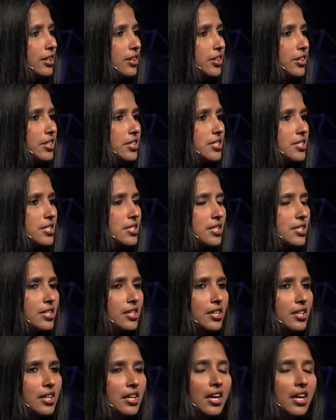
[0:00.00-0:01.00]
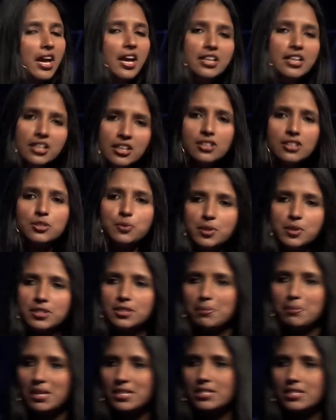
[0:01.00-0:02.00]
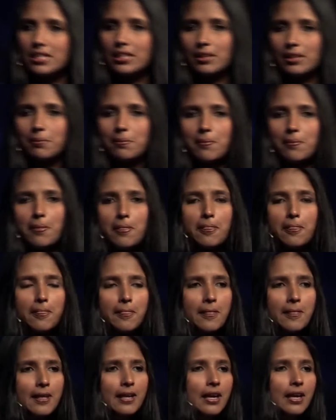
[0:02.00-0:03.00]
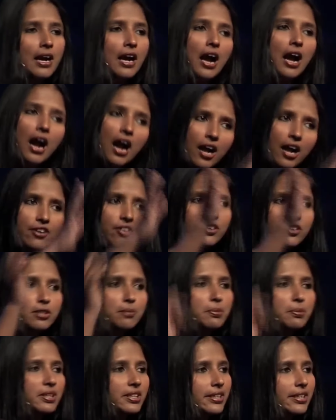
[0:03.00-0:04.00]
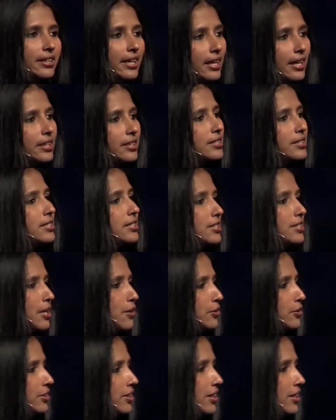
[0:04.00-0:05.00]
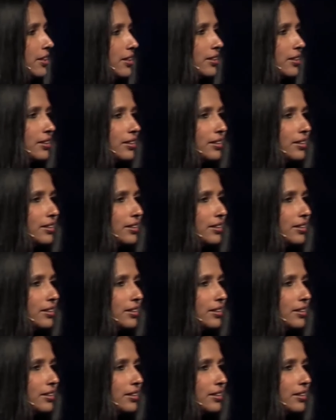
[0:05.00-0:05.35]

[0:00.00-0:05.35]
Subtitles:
there is. And here's what's amazing. 100 billion galaxies out there,